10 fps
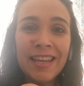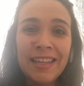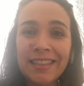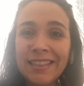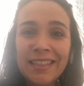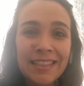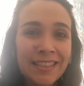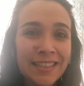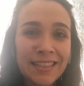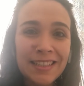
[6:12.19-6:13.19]
healing
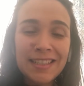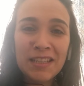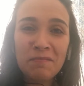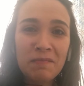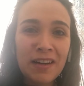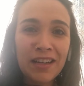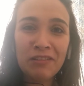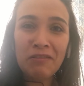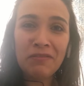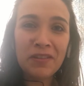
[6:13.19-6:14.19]
some
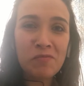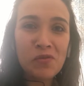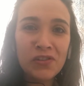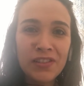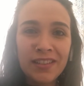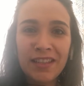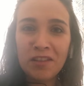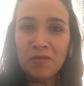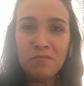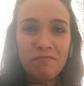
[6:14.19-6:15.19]
kind of emotions
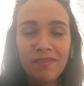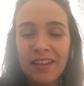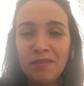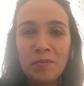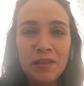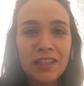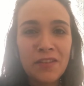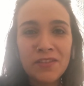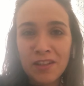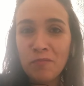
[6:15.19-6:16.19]
that and
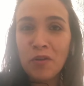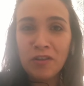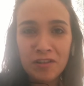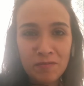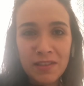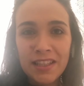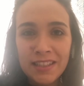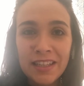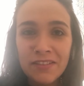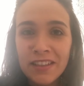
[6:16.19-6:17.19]
beliefs and programs
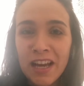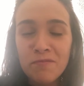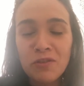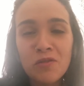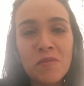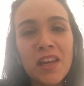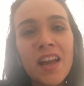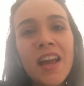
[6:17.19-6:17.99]
that came to me,